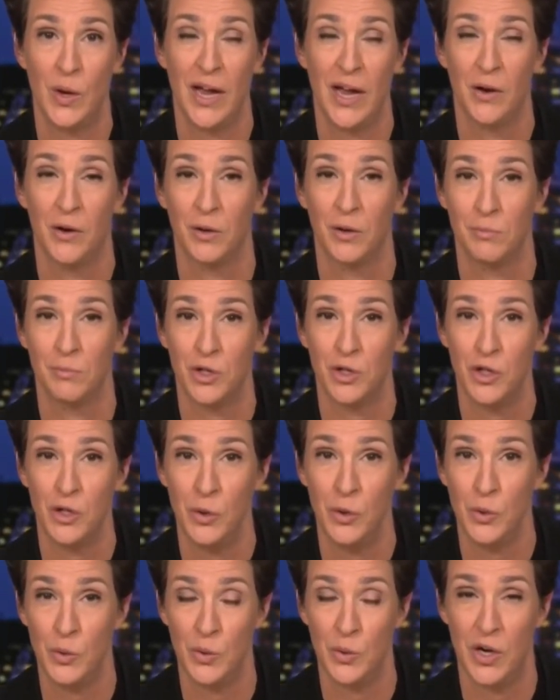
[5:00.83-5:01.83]
count them,
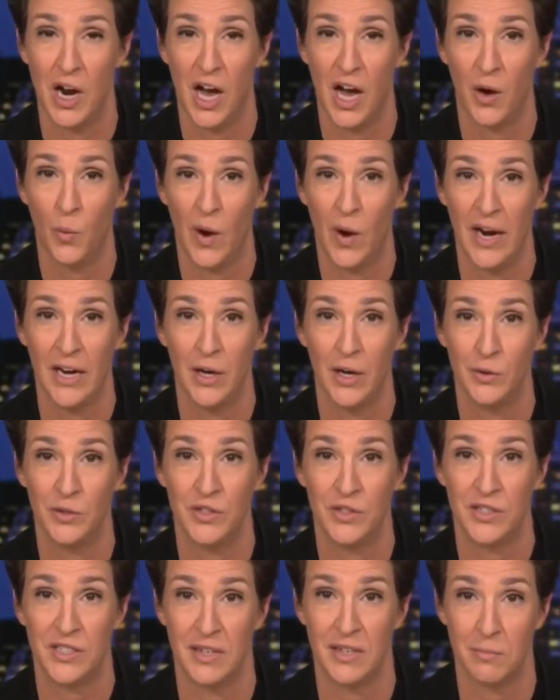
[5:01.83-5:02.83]
two non-white
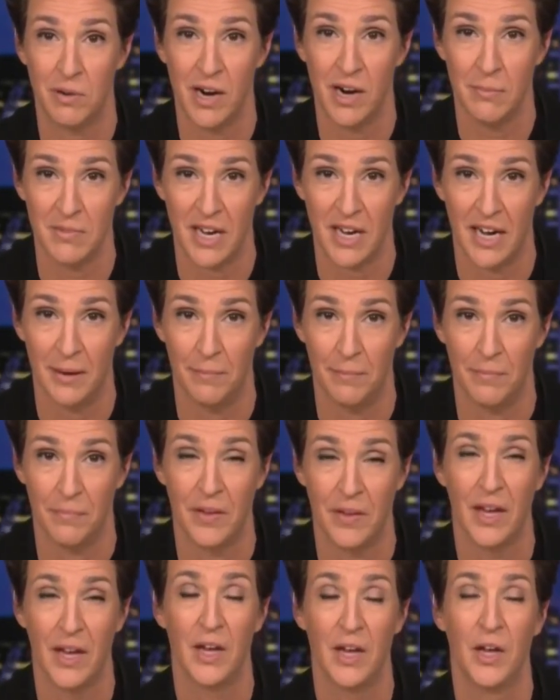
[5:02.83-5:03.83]
hosts in primetime,
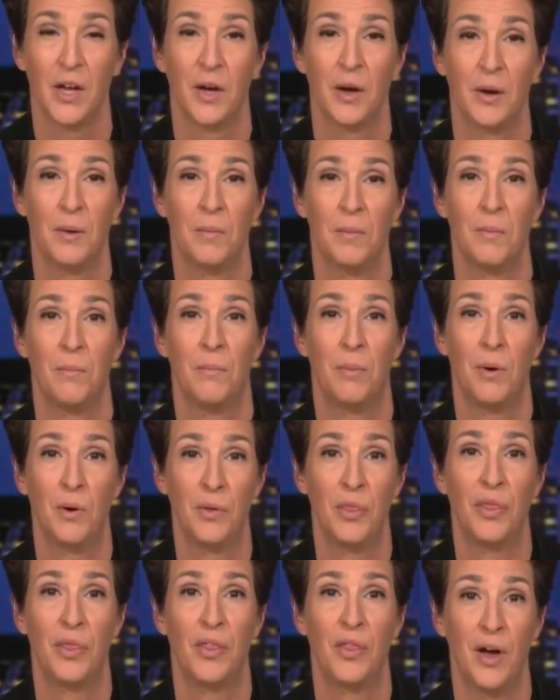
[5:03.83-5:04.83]

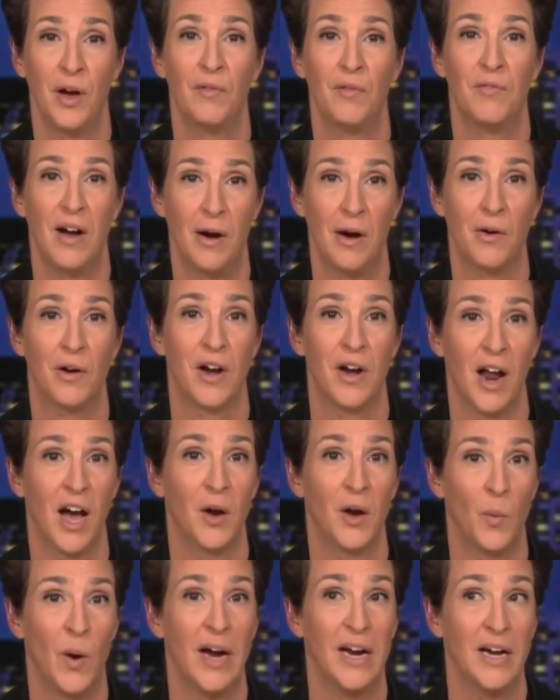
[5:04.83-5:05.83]
both of our
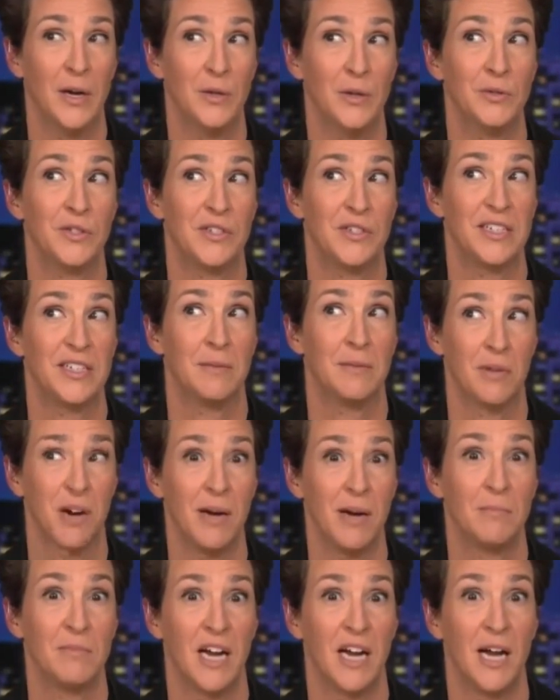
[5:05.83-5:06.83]
non-white hosts in
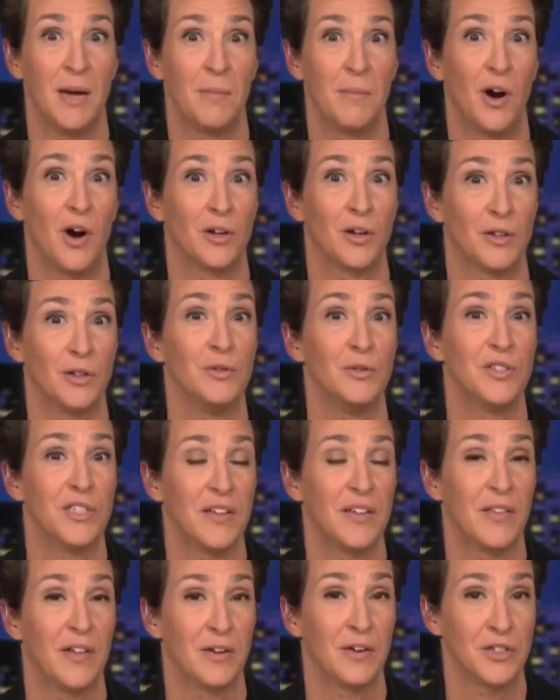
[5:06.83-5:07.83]
primetime are
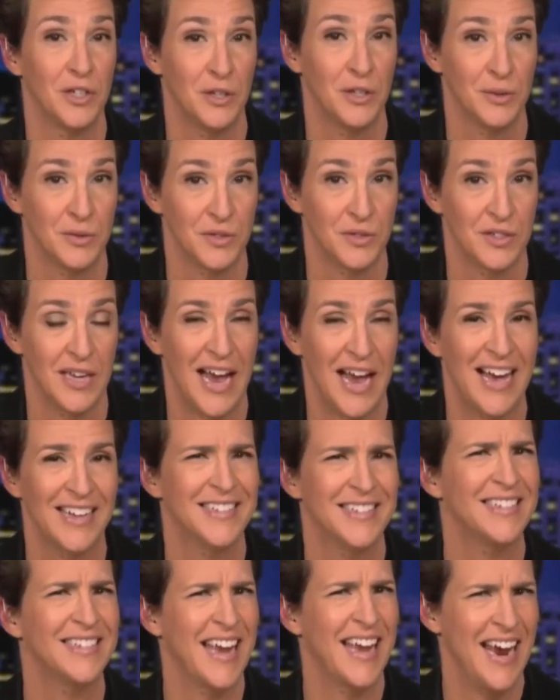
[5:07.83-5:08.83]
losing their shows,
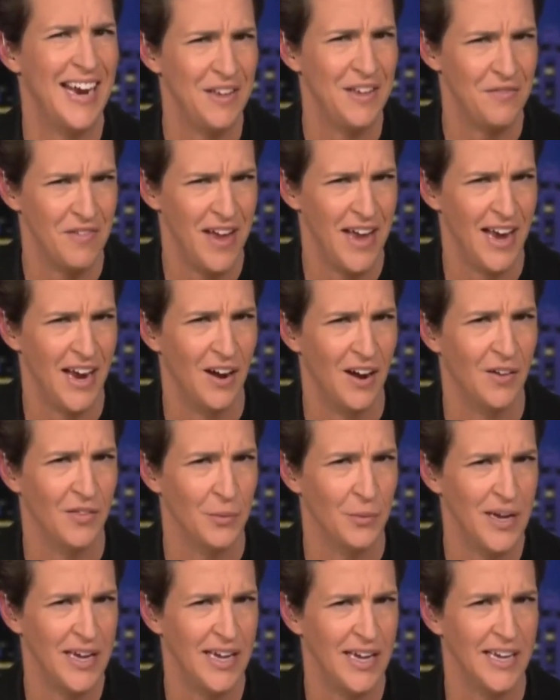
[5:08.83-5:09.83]
as is Katie Fang on
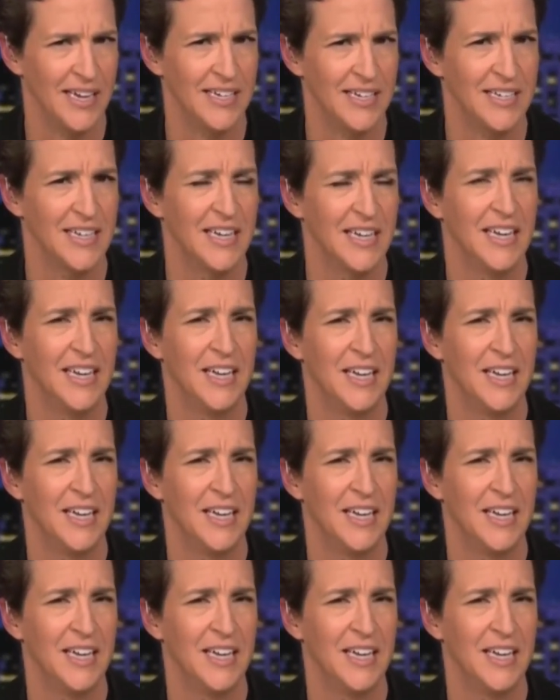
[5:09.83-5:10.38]
the weekend.